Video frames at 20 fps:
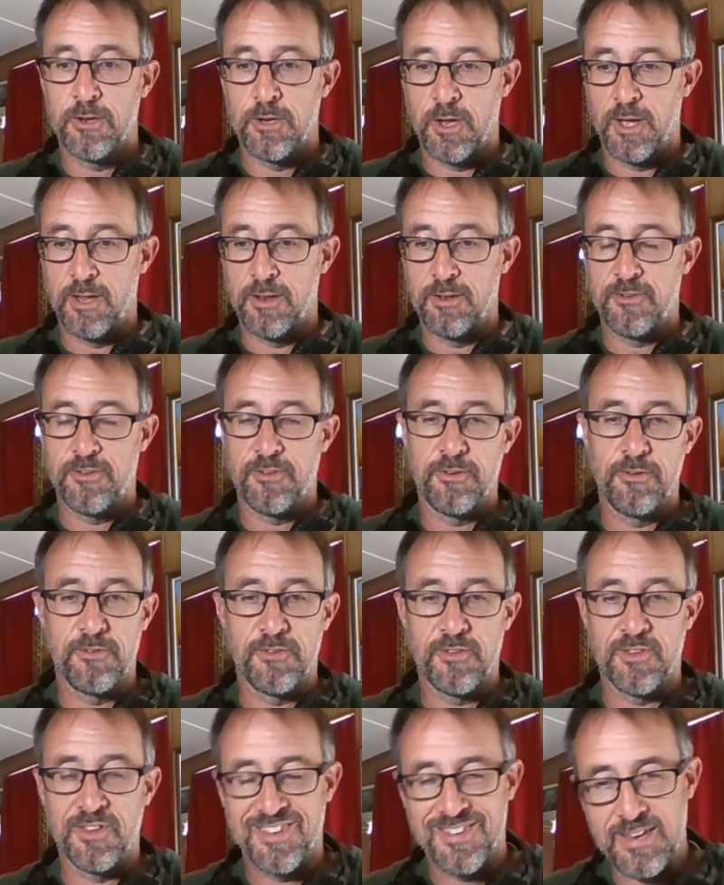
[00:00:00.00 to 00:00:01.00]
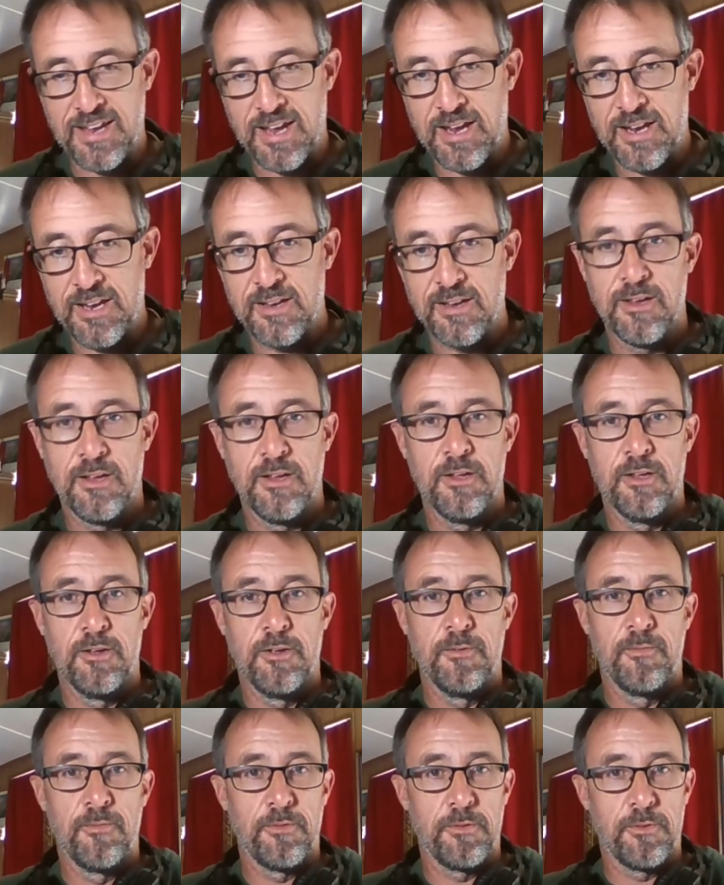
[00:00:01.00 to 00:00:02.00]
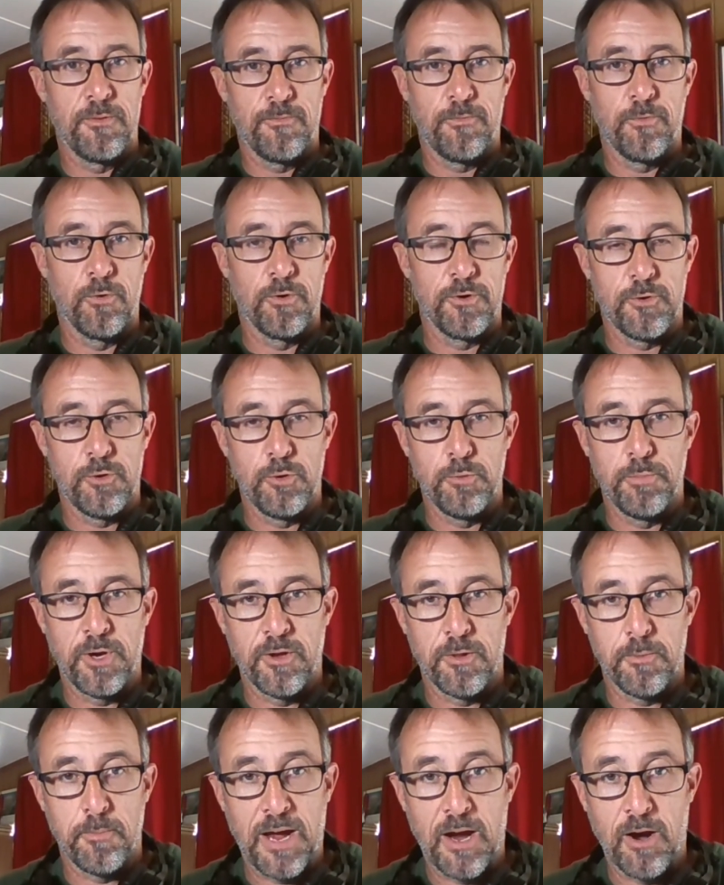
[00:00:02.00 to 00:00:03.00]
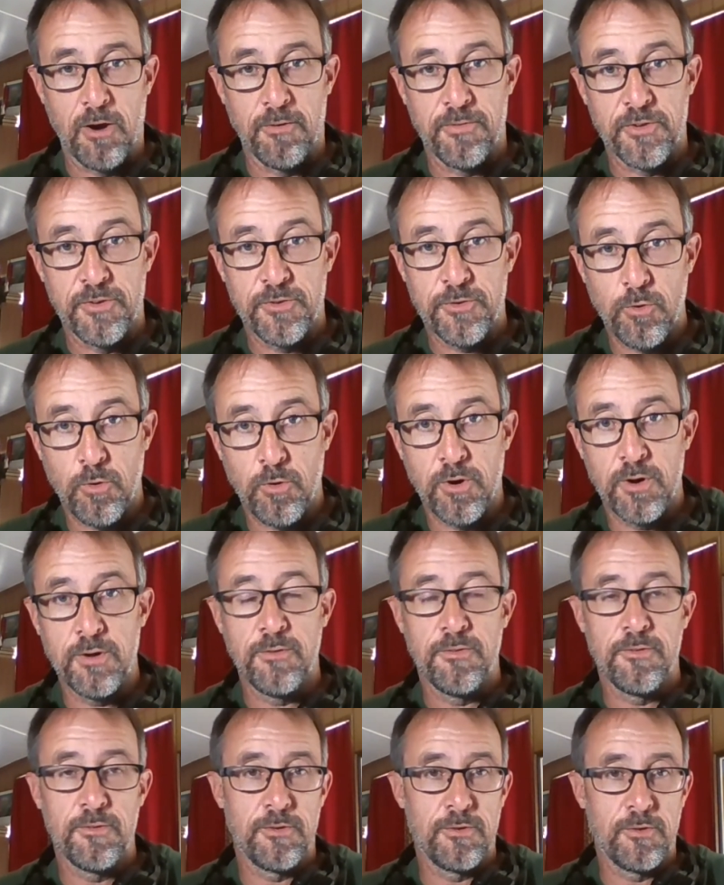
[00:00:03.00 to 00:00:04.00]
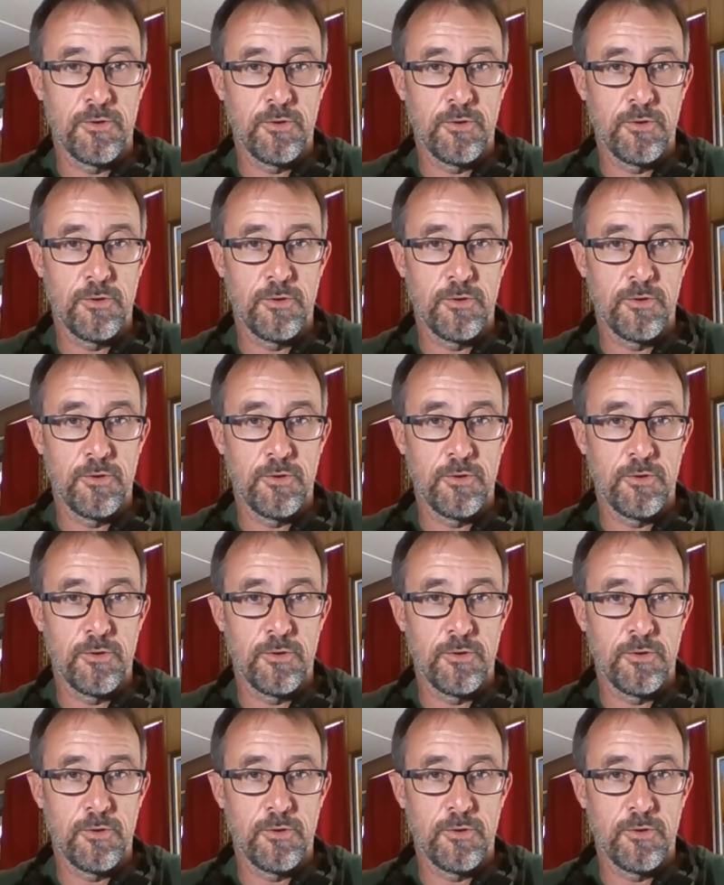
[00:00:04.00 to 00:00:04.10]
God institutes the state to bear the power of the sword,